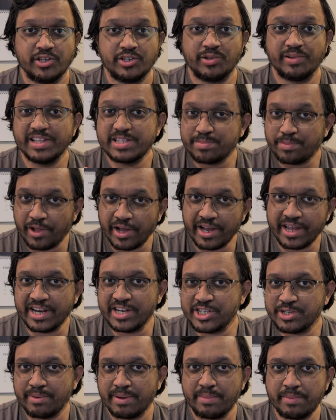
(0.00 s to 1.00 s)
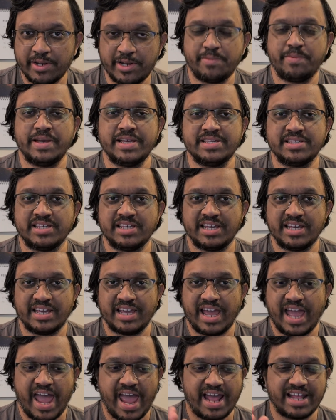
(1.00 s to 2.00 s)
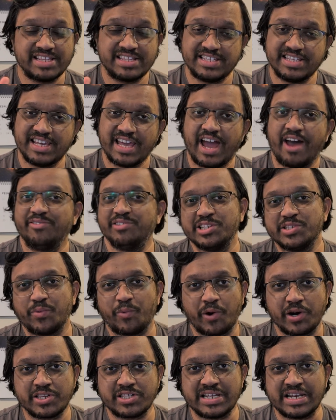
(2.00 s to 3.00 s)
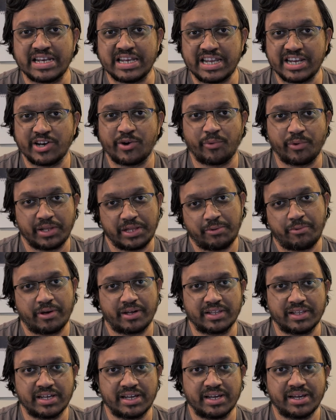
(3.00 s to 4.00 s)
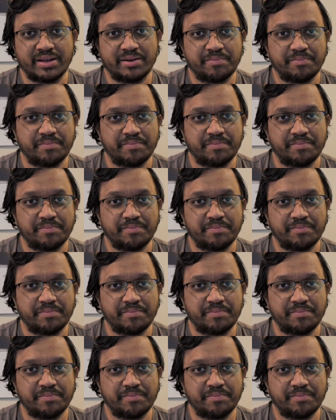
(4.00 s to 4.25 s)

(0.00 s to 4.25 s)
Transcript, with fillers: So let's plug it into my mini PC and see how this works in Nina really quickly.